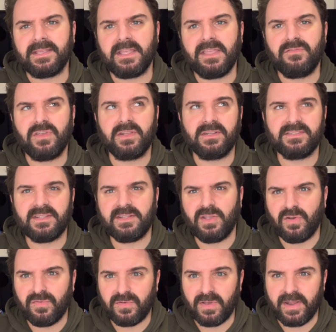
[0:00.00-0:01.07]
if you're going to study
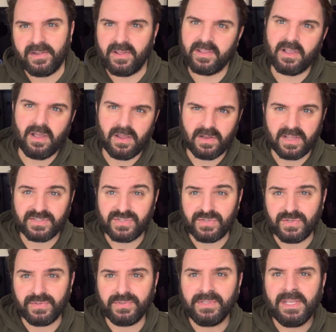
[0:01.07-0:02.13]
offline like I like to
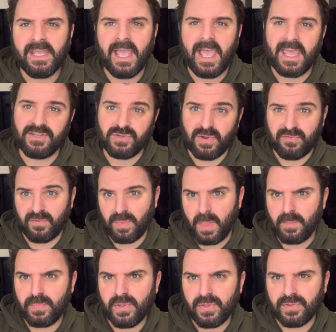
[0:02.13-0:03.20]
do and do it from the
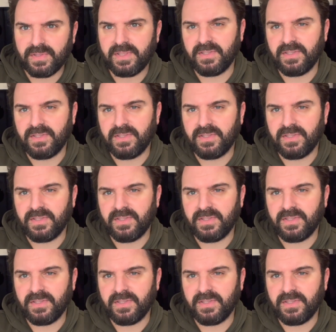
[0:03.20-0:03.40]
book,